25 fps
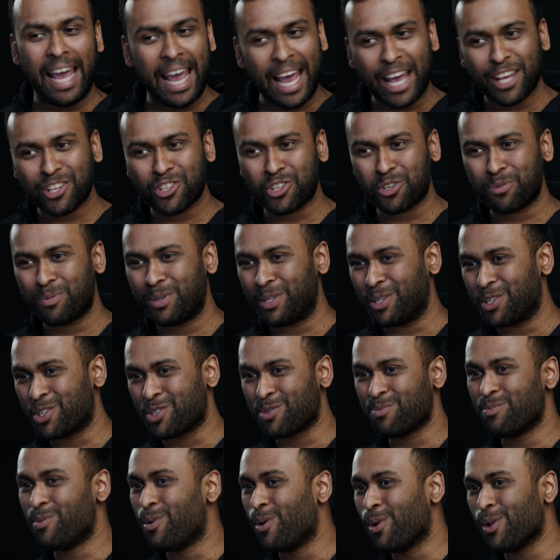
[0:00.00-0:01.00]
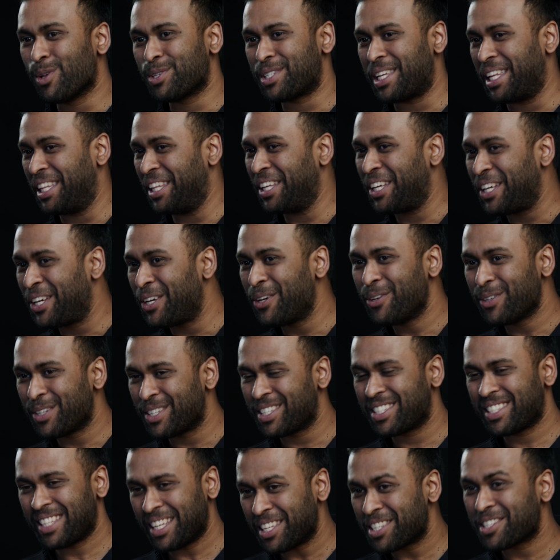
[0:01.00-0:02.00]
has to be the smallest and the
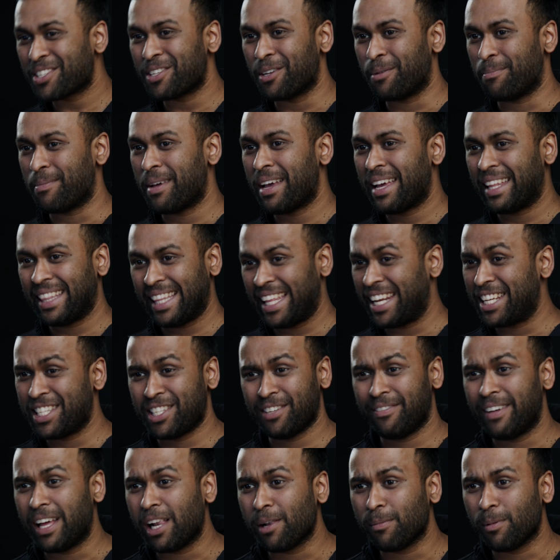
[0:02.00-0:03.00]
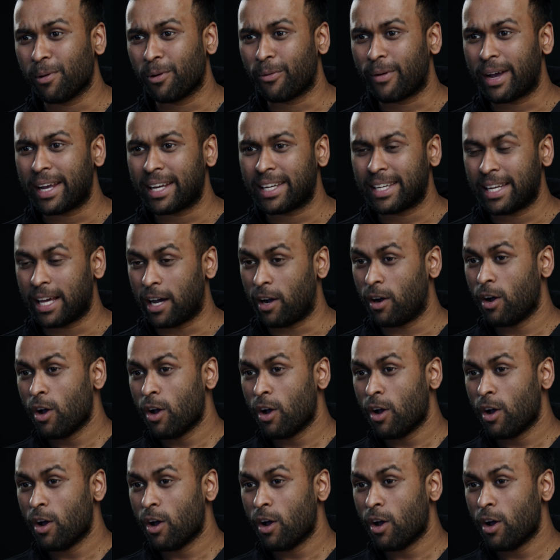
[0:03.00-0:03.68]
cutest system that is available right now.